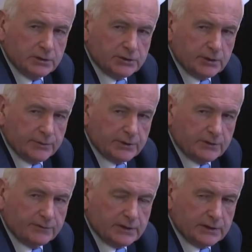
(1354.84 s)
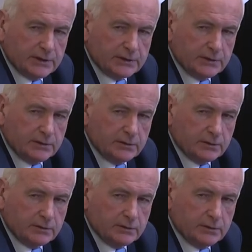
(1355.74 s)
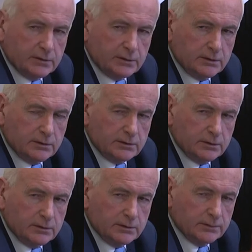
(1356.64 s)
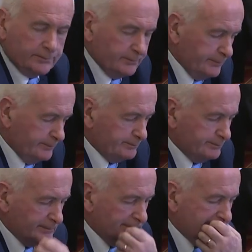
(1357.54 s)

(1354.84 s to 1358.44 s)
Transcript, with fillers: something of that nature? Chair, that will be um, sort of there are